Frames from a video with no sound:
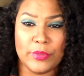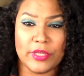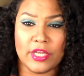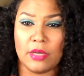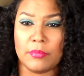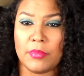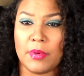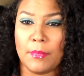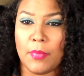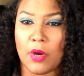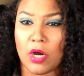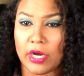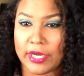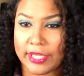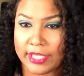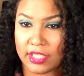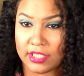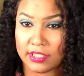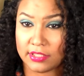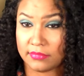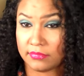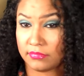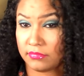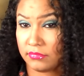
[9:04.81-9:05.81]
you become a
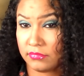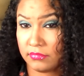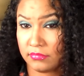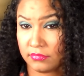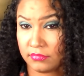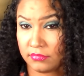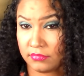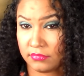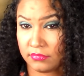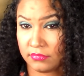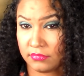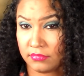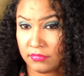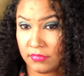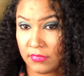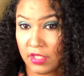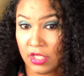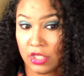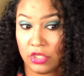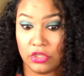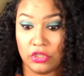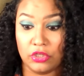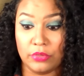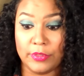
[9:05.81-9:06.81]
bargain.
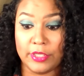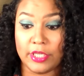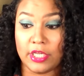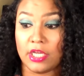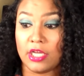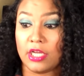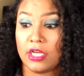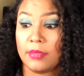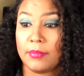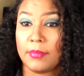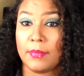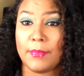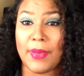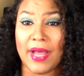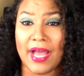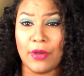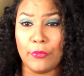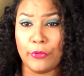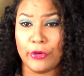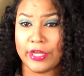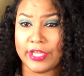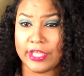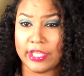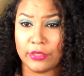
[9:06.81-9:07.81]
You become
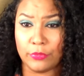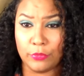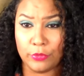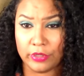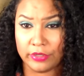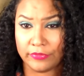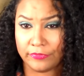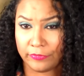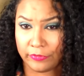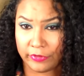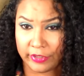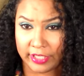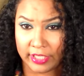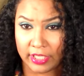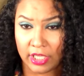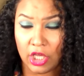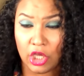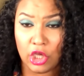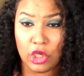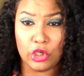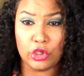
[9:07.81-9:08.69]
buy one, get one free.